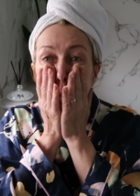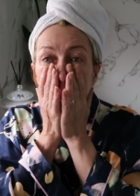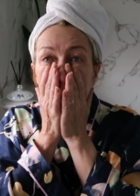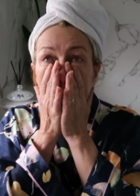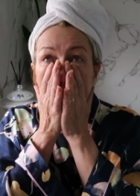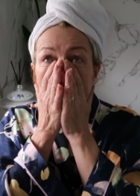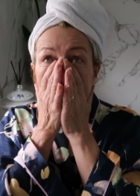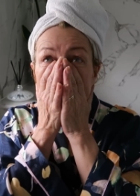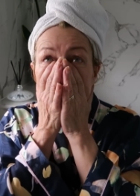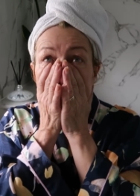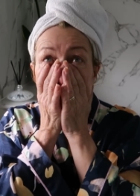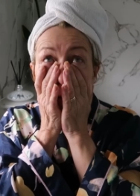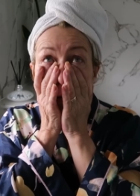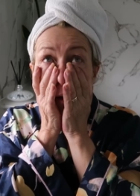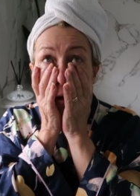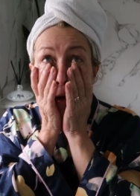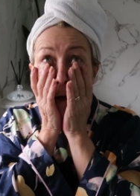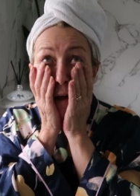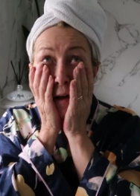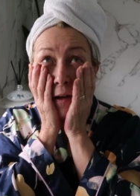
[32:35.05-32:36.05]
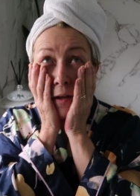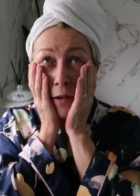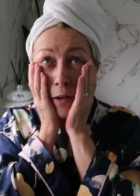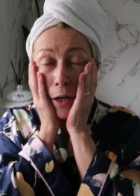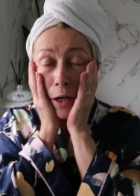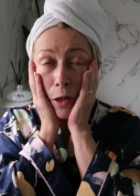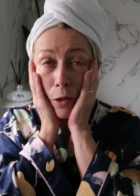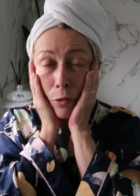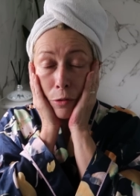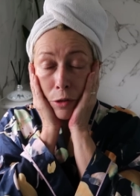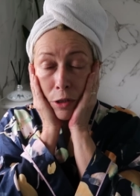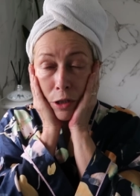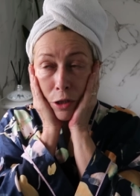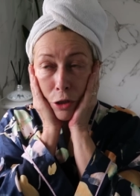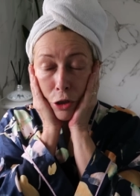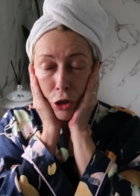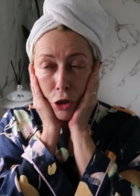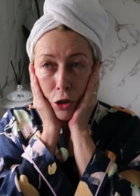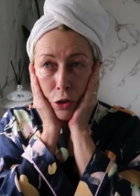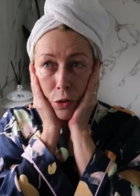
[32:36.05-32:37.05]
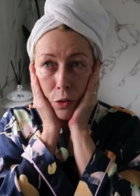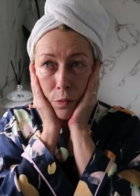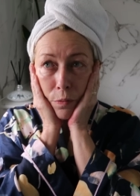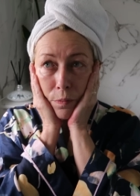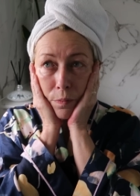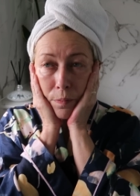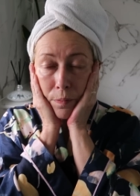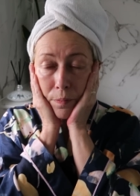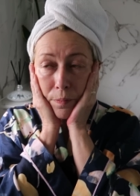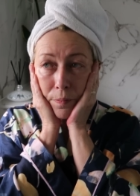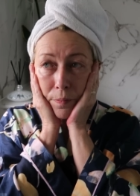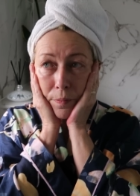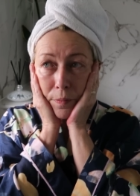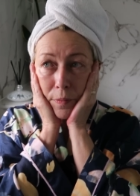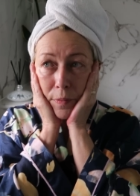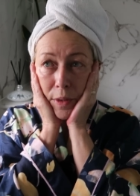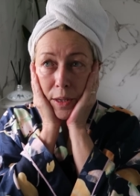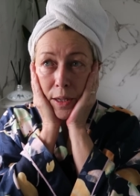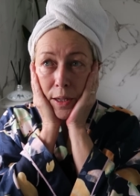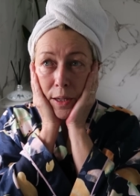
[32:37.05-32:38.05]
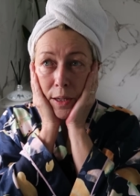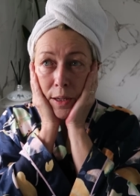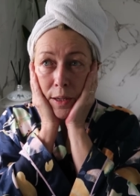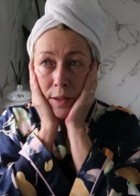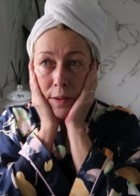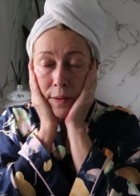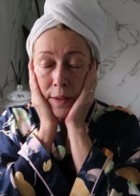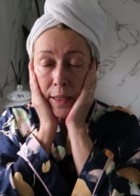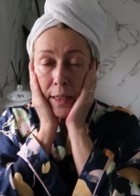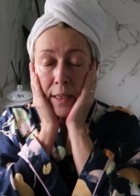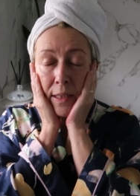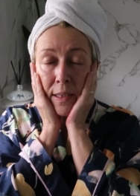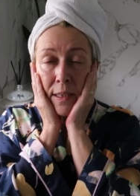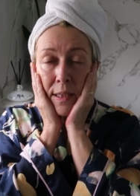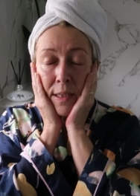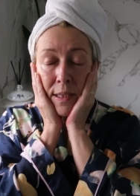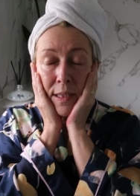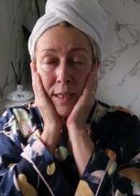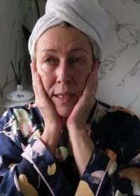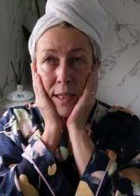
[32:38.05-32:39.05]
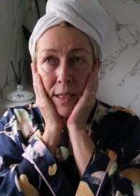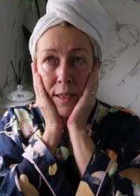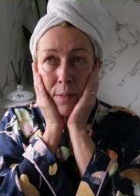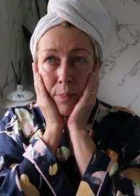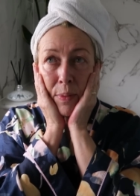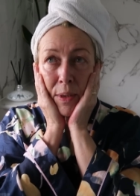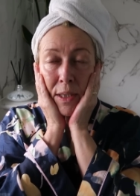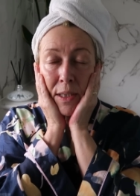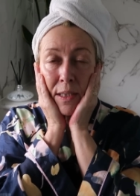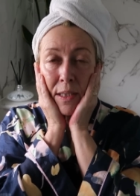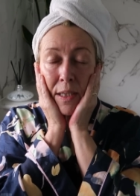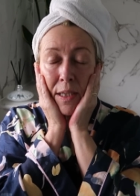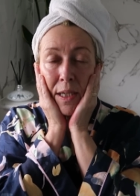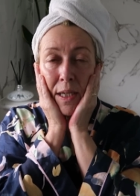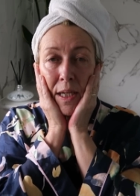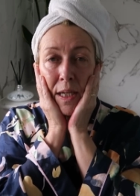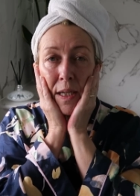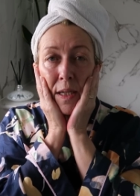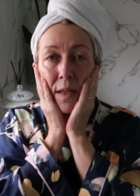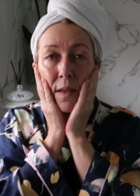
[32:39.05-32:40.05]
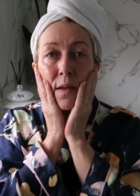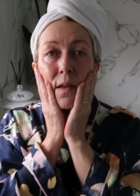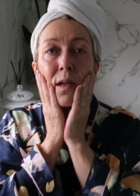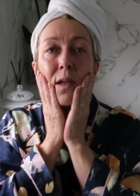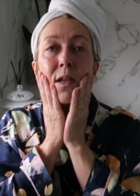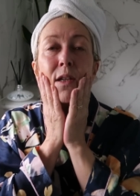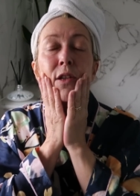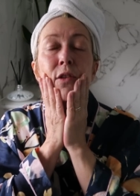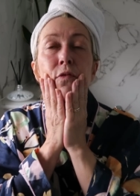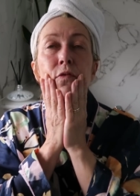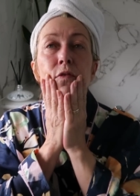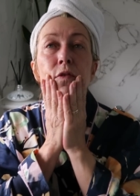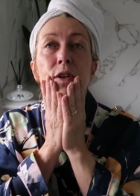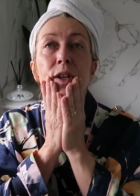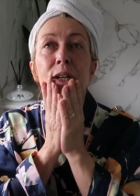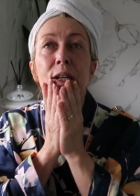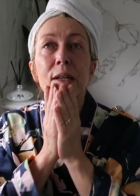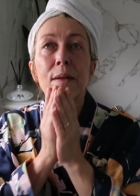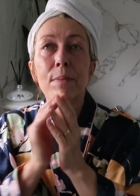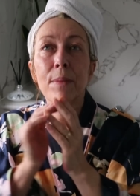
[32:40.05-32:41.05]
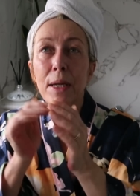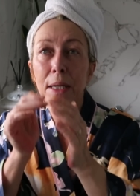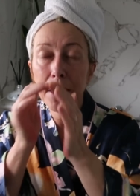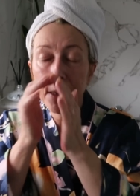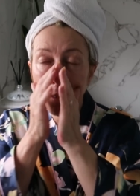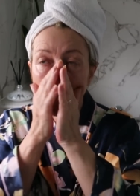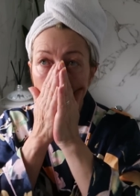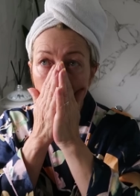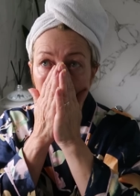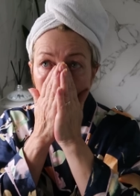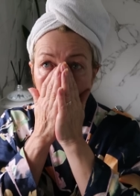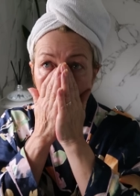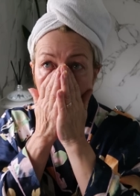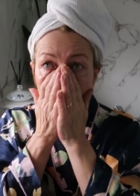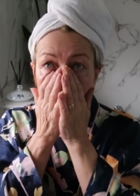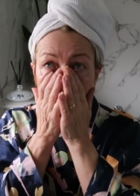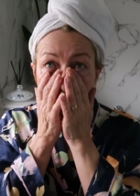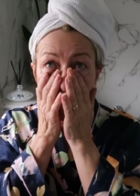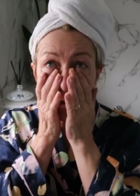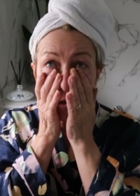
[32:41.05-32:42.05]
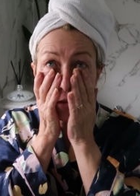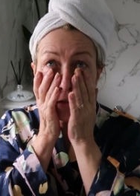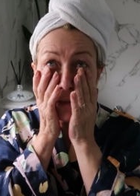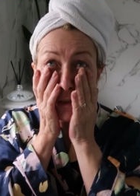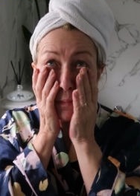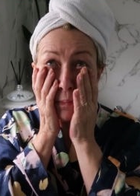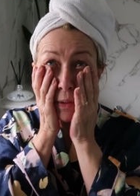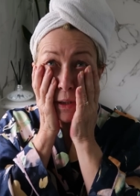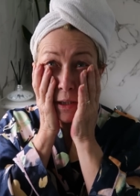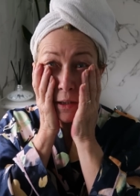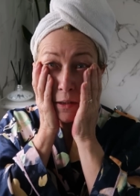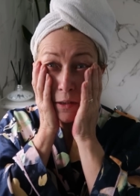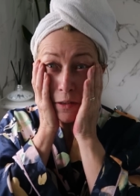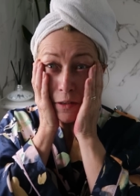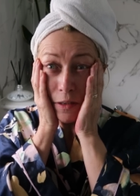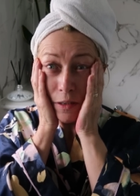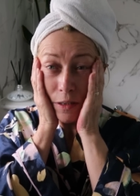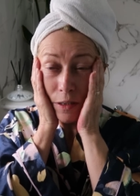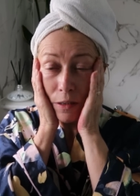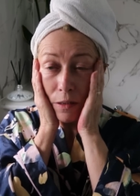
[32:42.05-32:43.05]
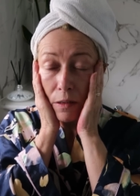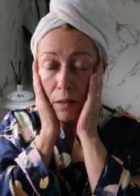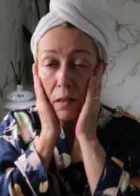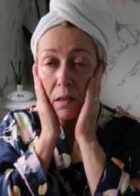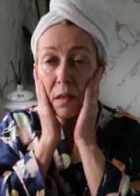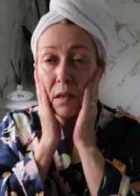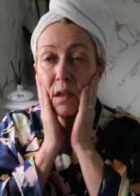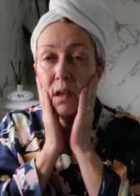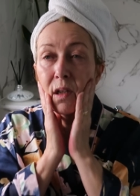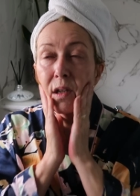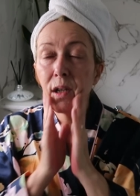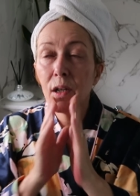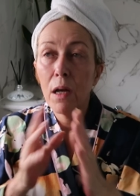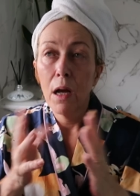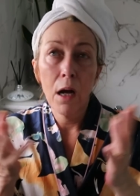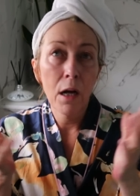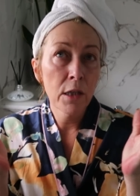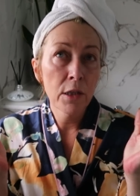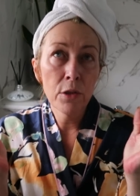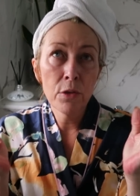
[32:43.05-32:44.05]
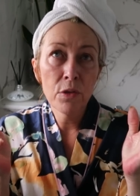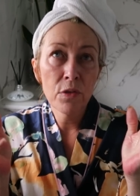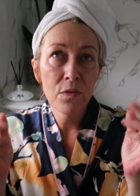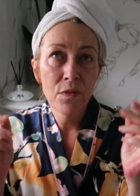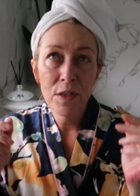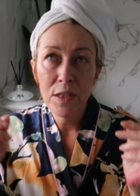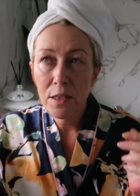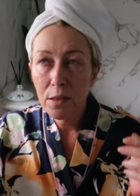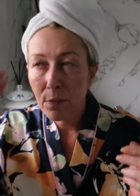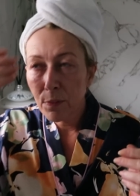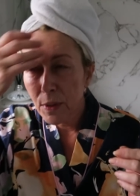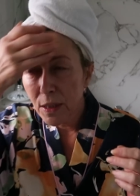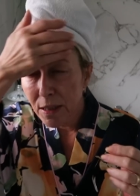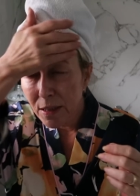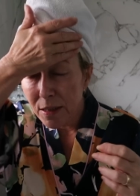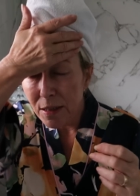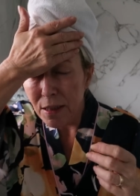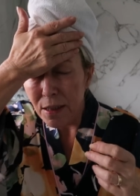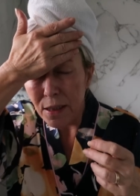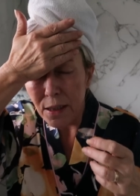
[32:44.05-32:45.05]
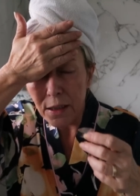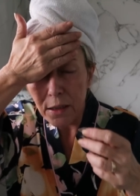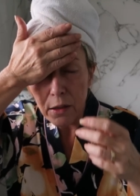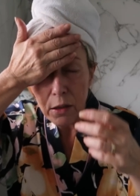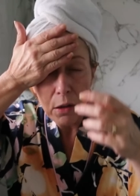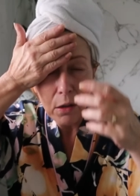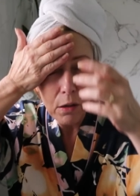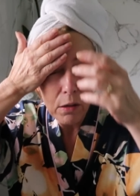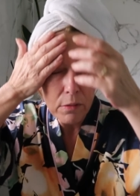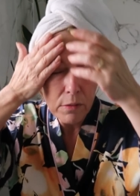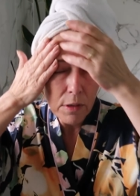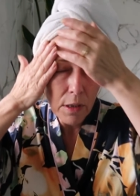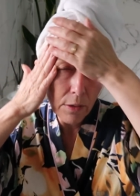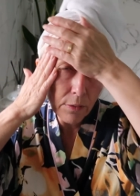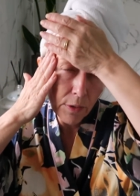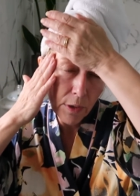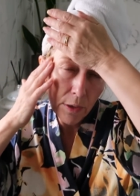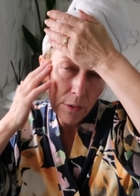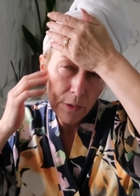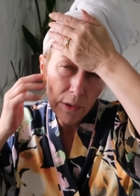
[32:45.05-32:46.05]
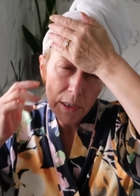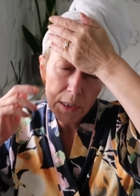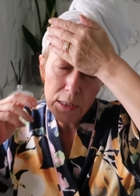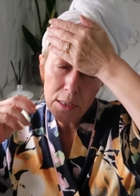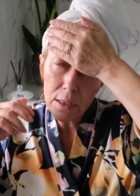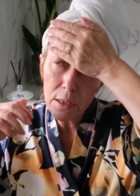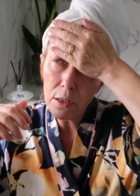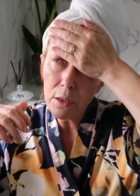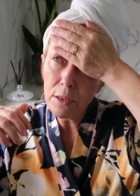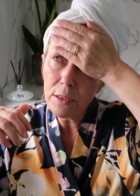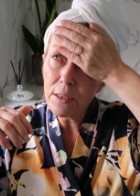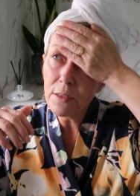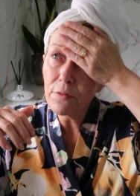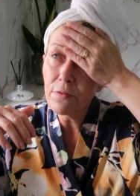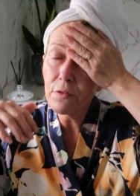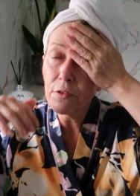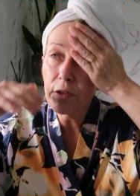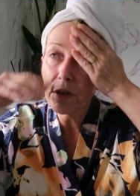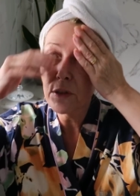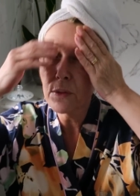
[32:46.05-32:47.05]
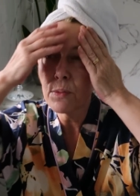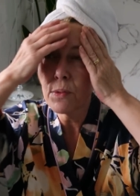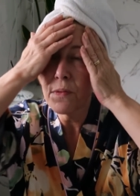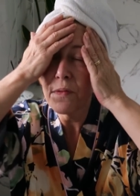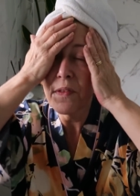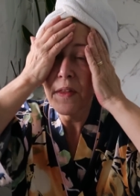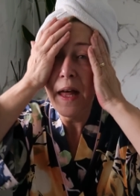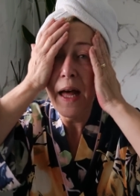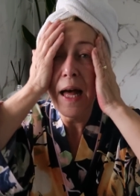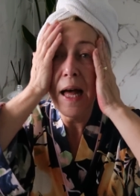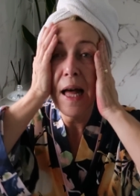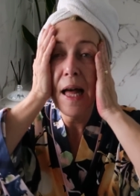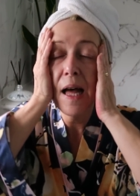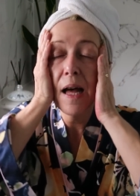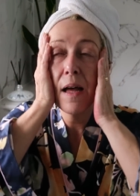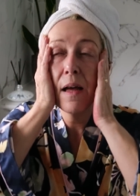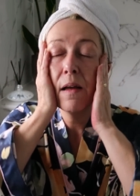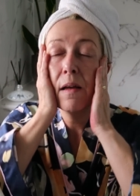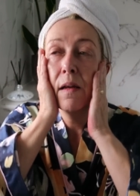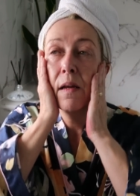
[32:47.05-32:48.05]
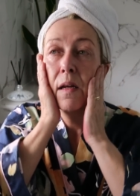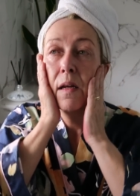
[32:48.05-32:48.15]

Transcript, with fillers: But I can only assume that it's the CBD that is really making the difference, because I use vitamin C a lot. Don't notice a lot of difference with that.